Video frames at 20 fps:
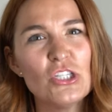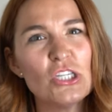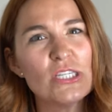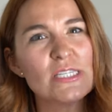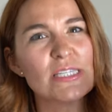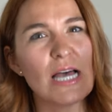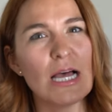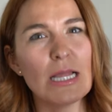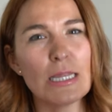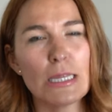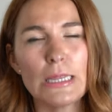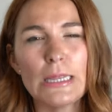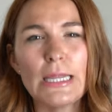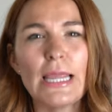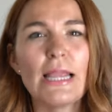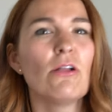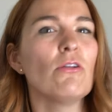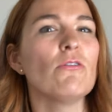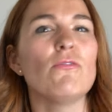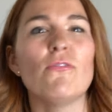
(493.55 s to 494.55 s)
Just a
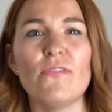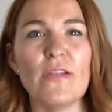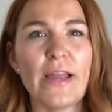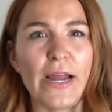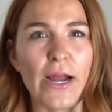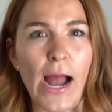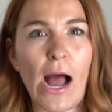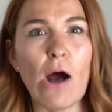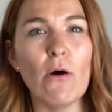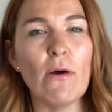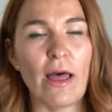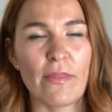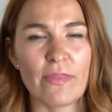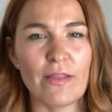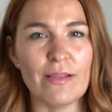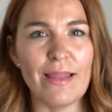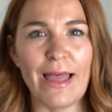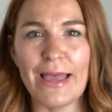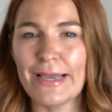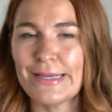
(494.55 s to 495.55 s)
little flare out at
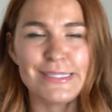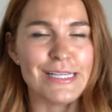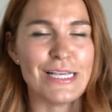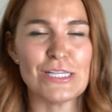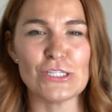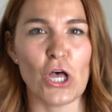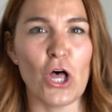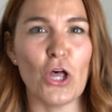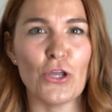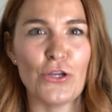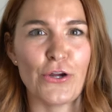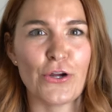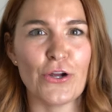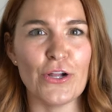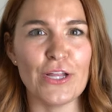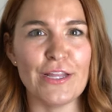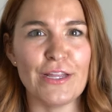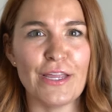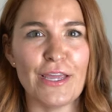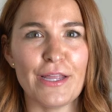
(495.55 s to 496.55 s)
the legs is all you're
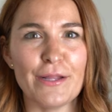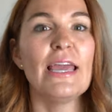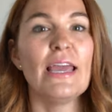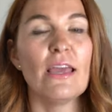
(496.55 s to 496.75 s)
gonna need.